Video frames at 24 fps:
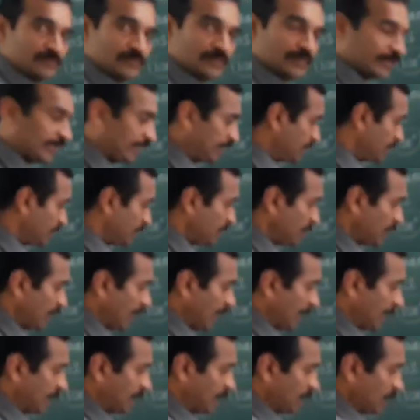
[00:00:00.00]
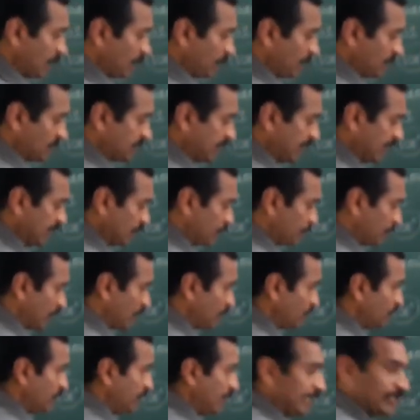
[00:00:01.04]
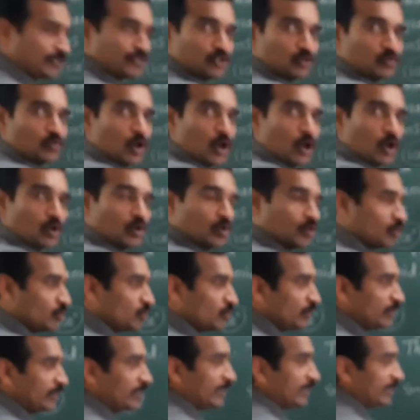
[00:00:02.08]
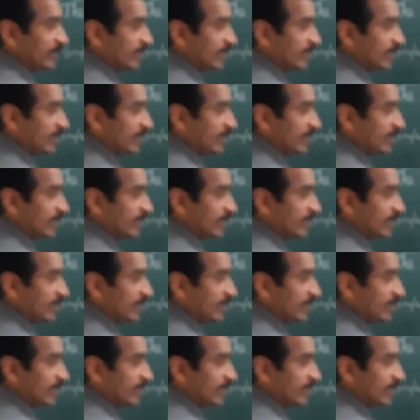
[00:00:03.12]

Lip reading: Right? And measuring from A to O,